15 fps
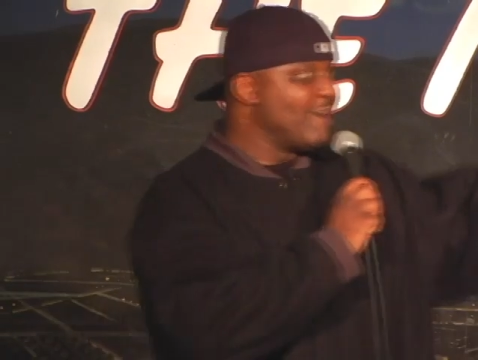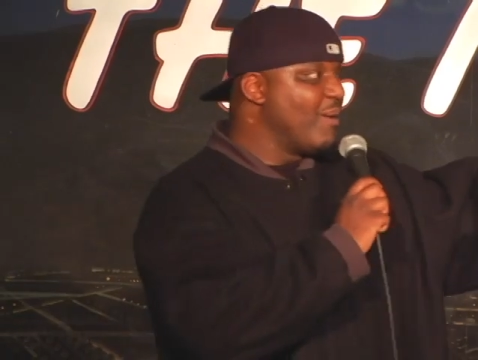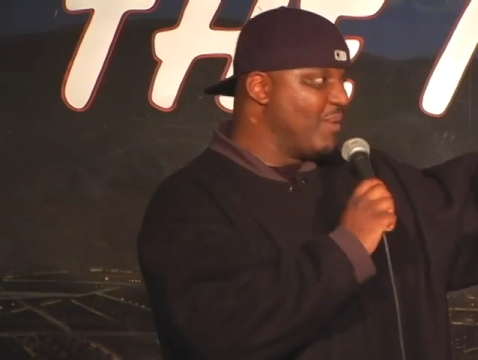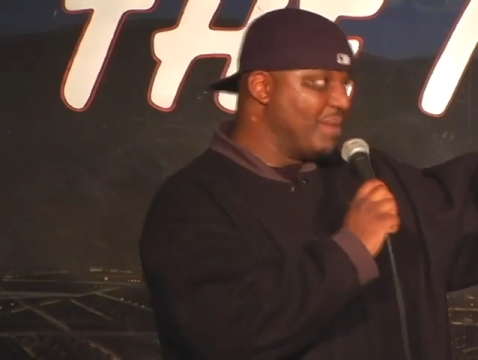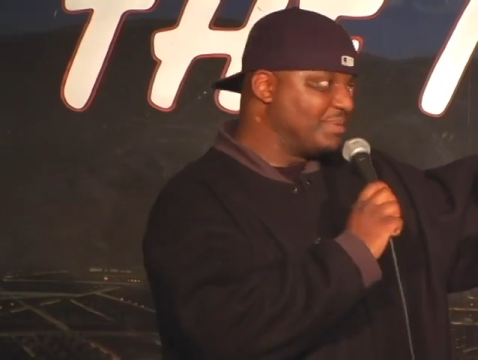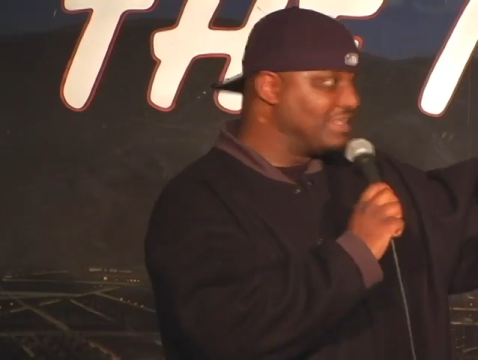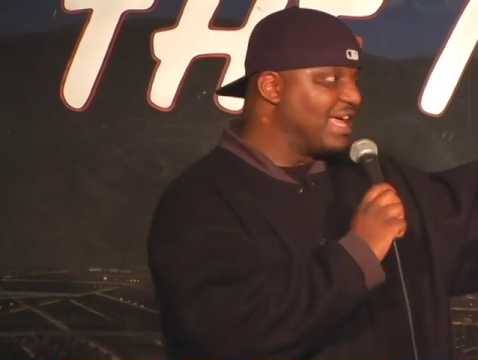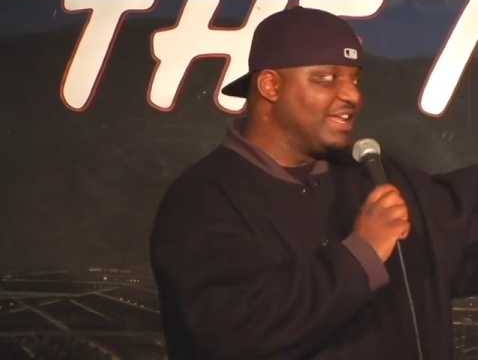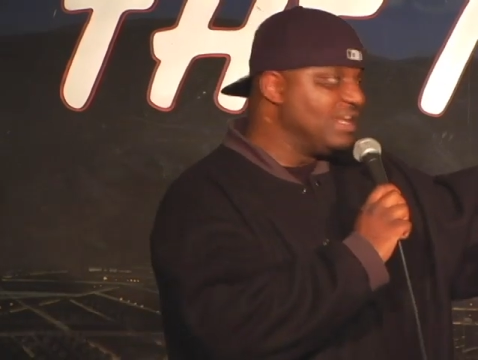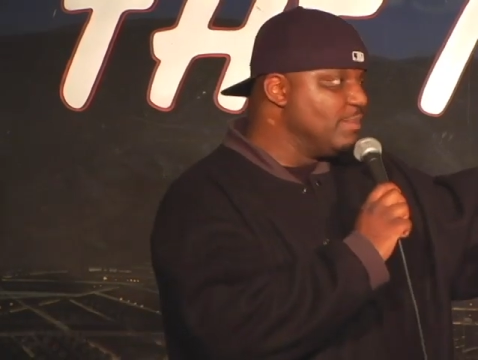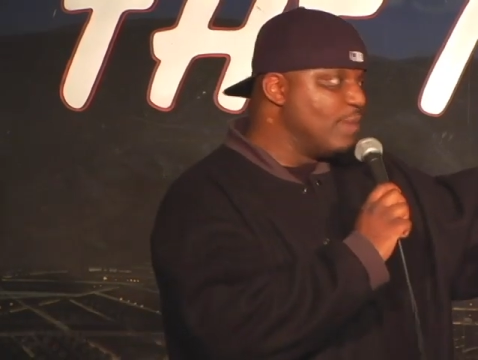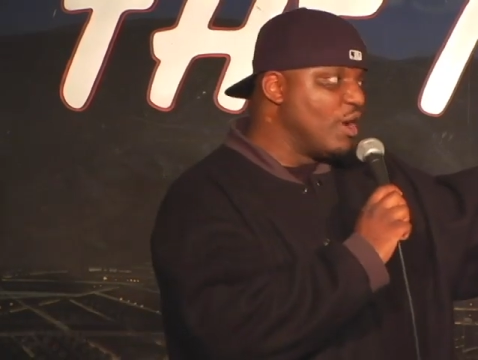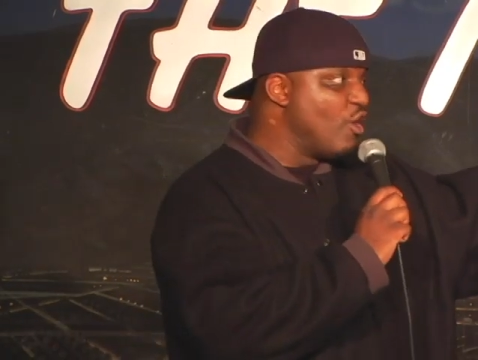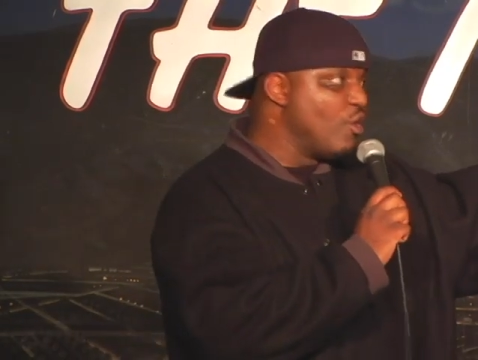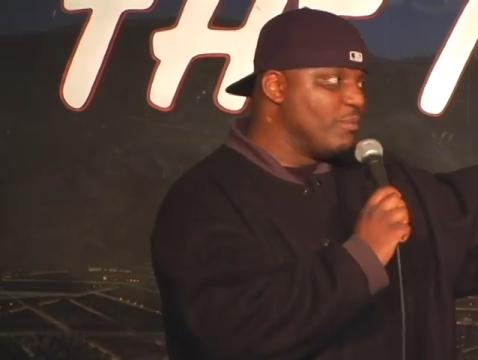my website,
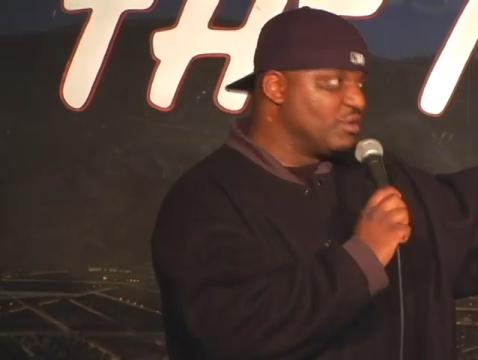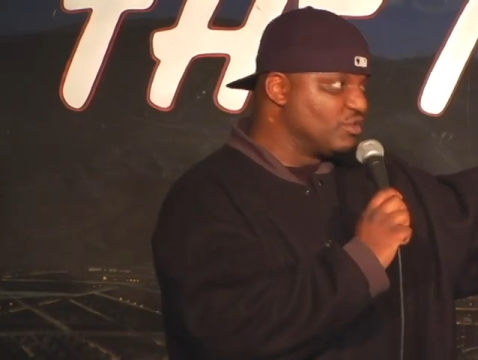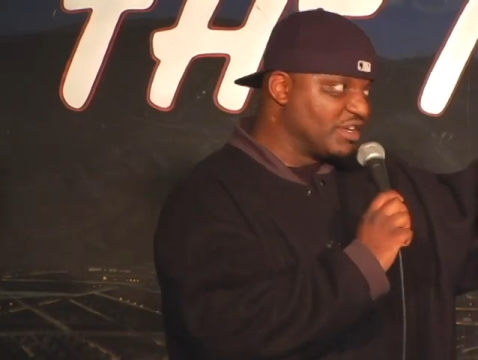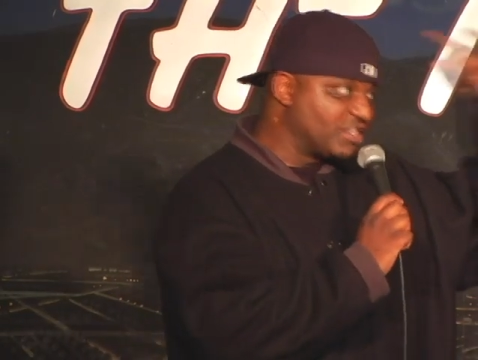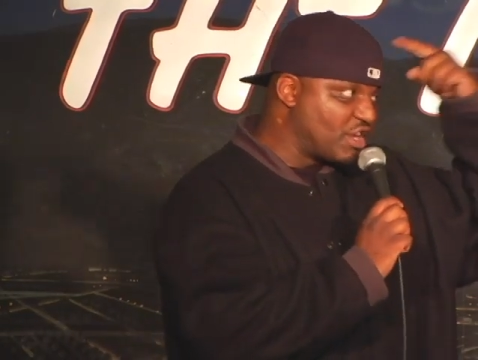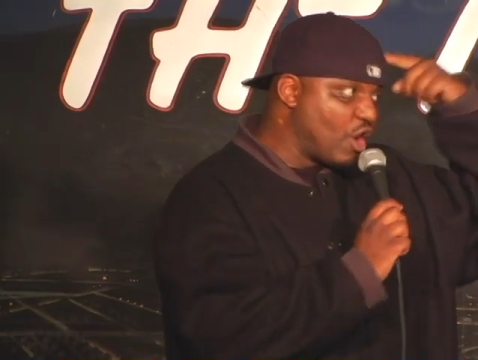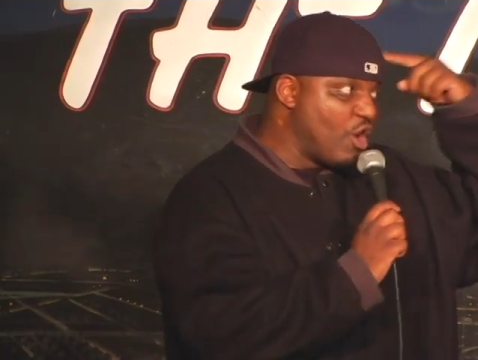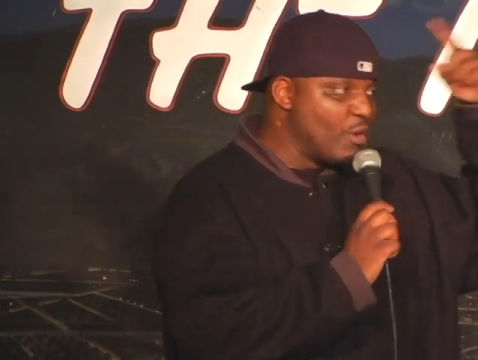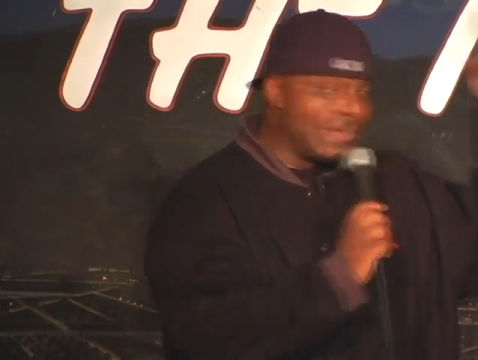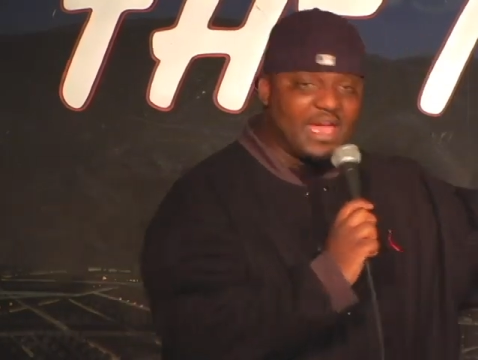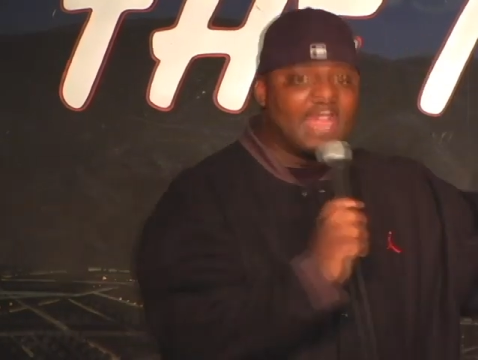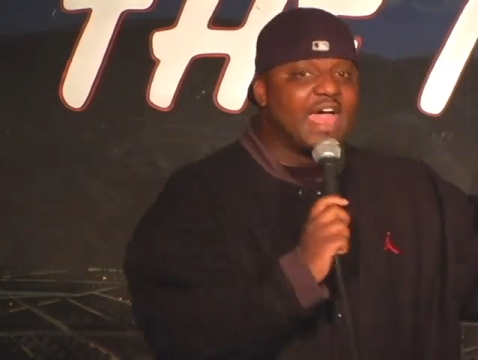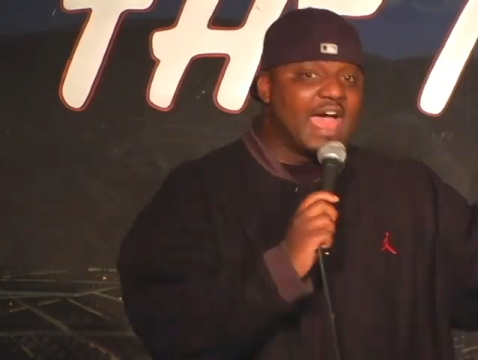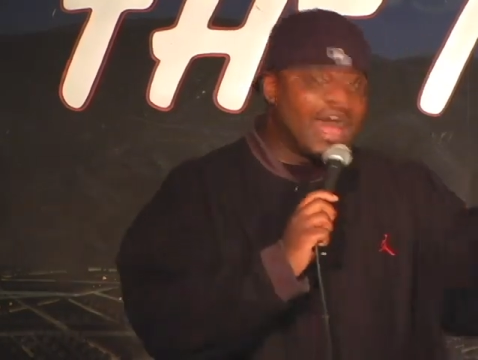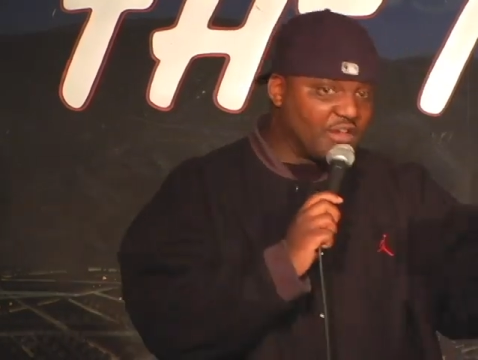email, home address. Call
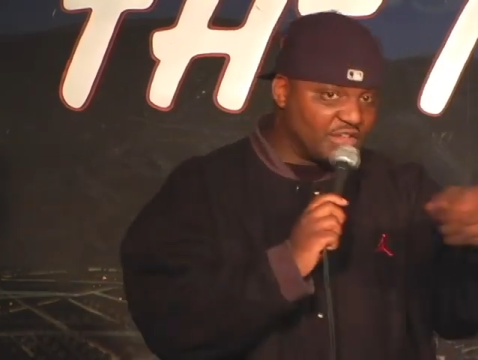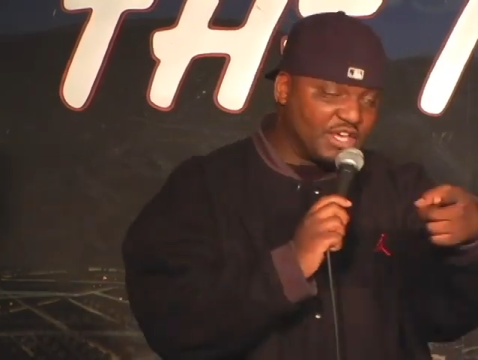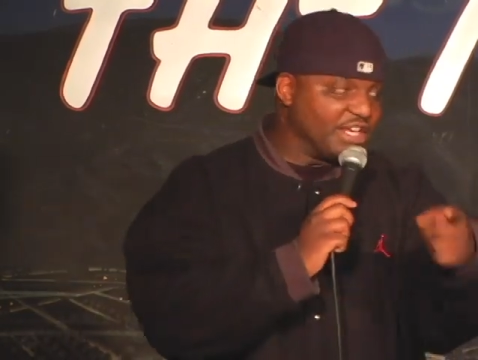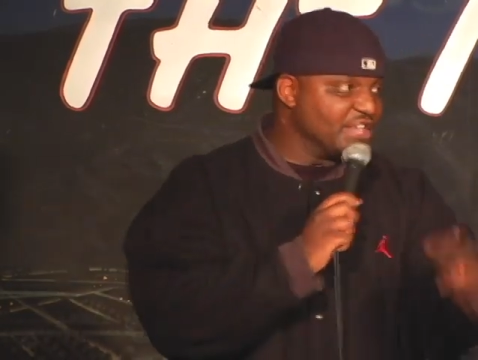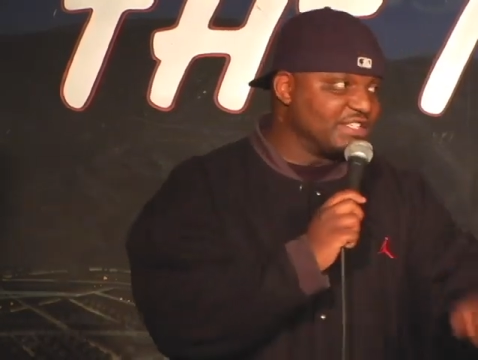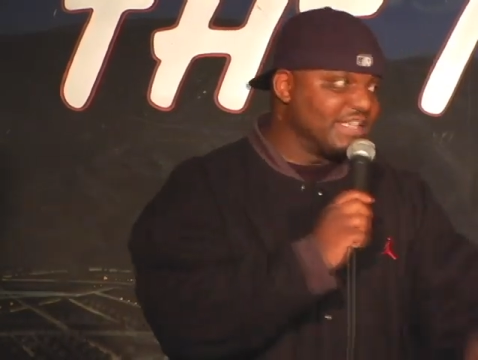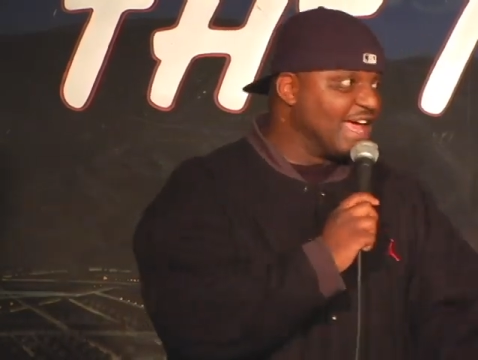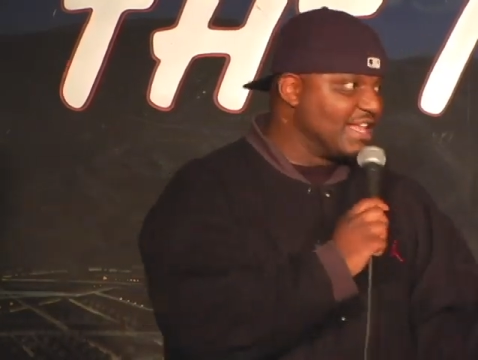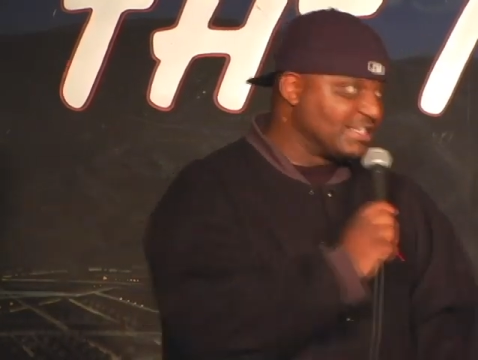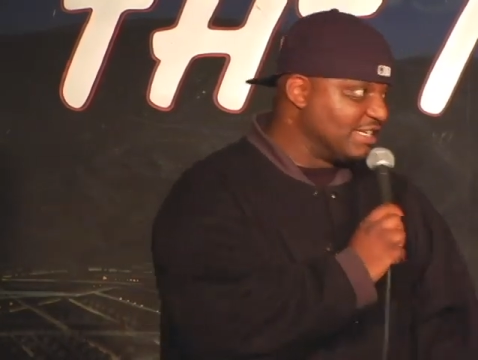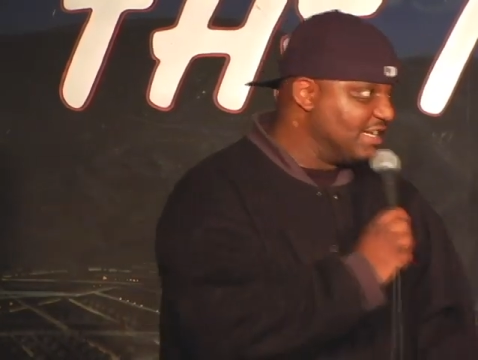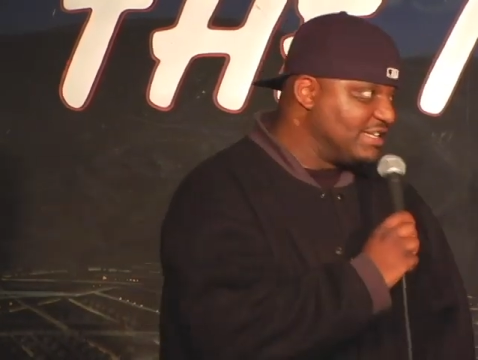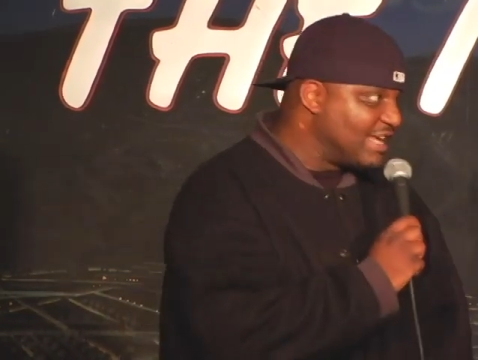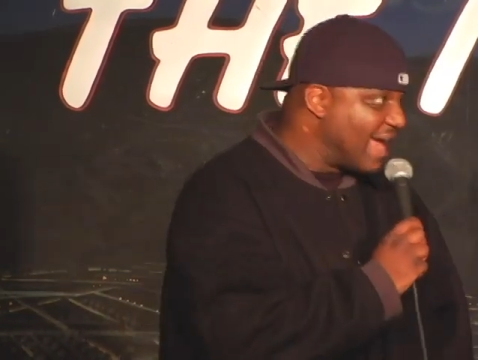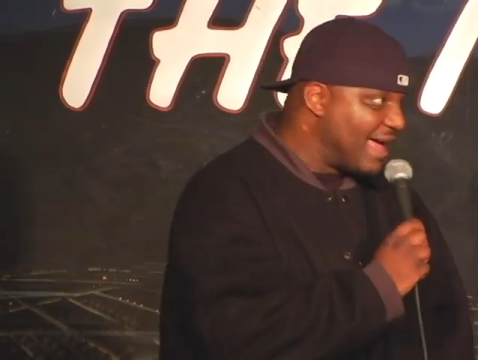me. I'll kick his ass
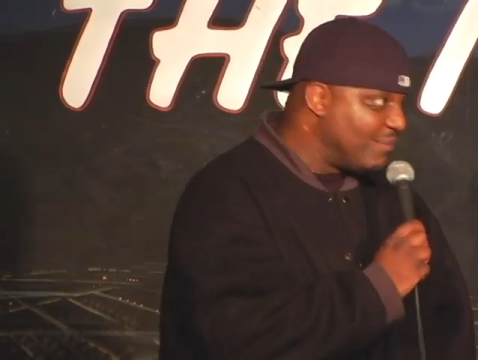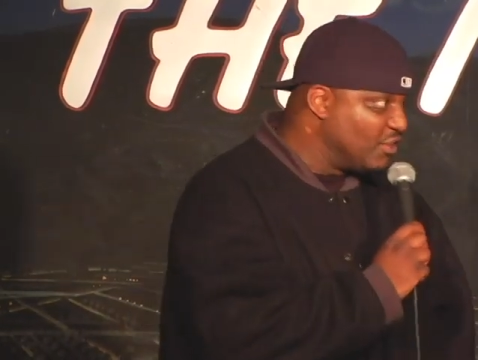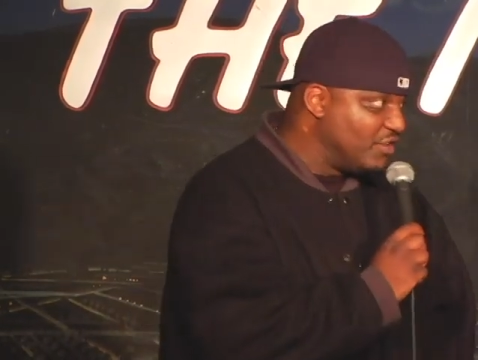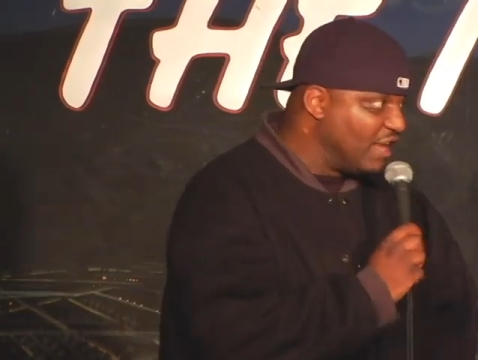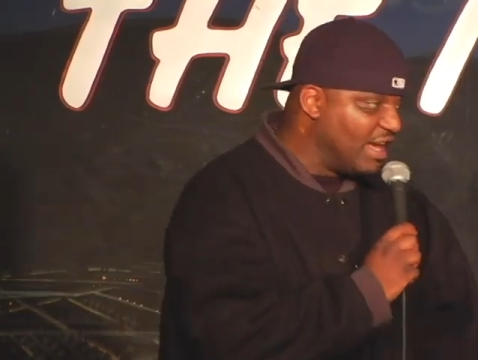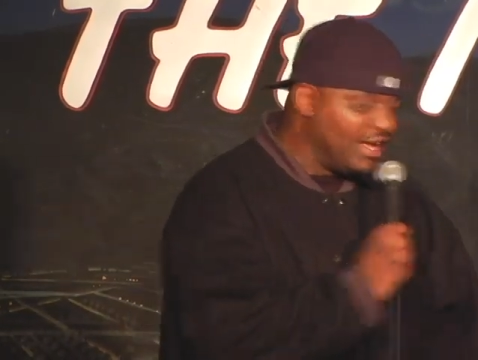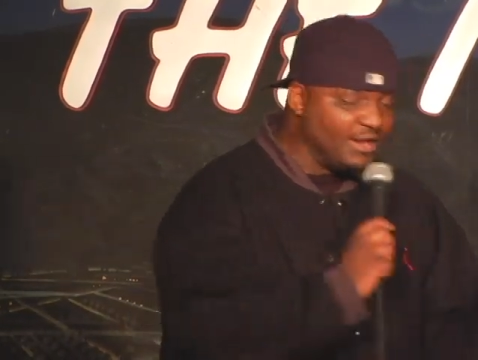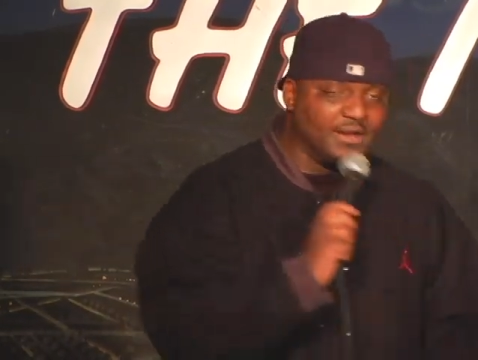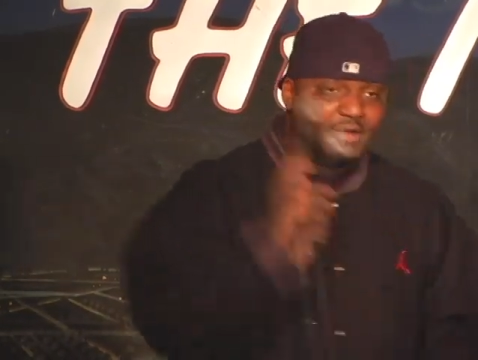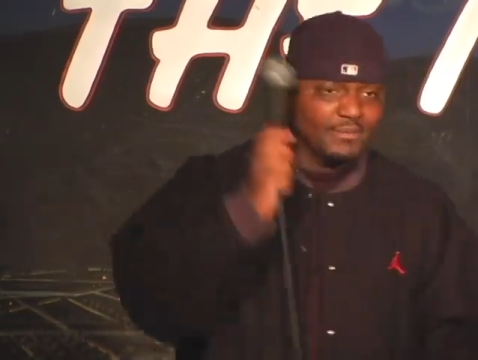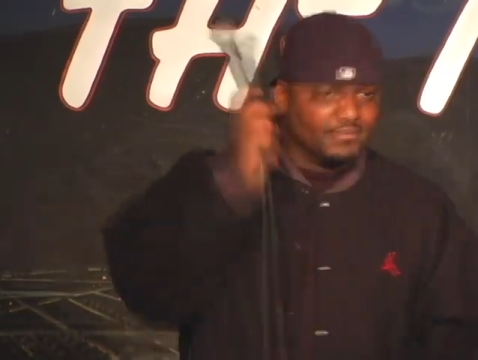anytime you need.